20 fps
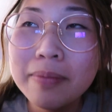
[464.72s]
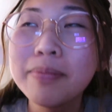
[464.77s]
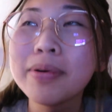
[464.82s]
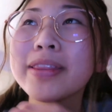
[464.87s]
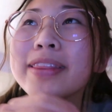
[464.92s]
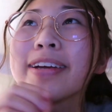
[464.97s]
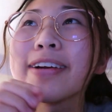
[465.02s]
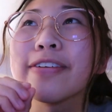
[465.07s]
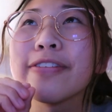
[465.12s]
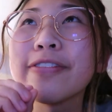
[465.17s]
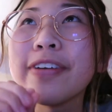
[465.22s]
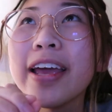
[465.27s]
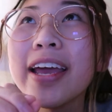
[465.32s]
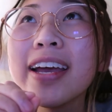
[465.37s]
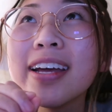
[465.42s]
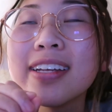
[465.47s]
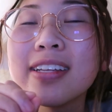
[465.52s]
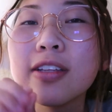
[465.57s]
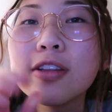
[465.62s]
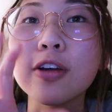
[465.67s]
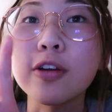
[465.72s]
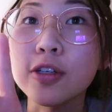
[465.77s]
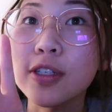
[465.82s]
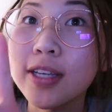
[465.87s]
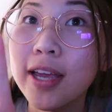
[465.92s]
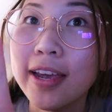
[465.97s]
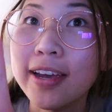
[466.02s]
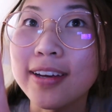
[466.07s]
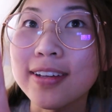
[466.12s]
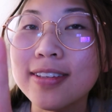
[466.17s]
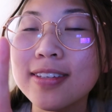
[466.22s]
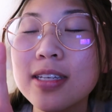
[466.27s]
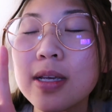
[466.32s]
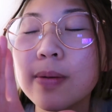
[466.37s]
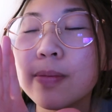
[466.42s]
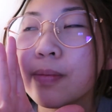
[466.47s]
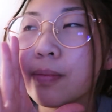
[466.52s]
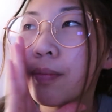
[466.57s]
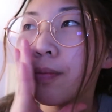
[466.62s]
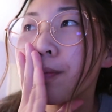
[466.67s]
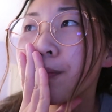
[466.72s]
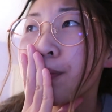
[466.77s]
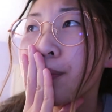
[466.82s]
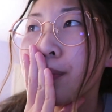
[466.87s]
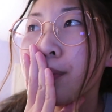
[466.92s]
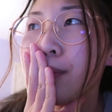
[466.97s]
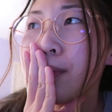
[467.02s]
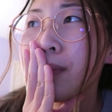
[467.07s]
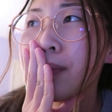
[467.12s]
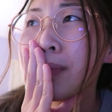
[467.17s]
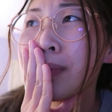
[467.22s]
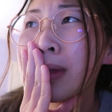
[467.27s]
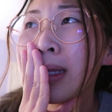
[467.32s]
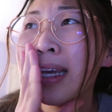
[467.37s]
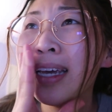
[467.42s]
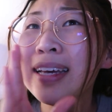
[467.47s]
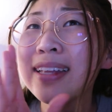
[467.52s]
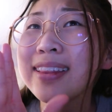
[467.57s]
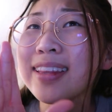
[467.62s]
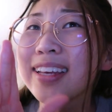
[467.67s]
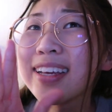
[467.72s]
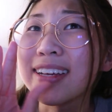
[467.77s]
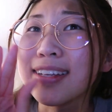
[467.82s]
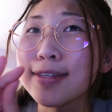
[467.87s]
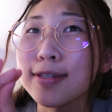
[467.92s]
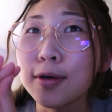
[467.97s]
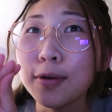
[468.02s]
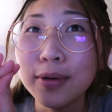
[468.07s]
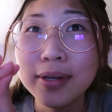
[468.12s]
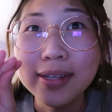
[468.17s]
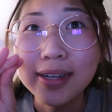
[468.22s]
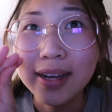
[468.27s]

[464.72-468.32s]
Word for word: but their stands, they get so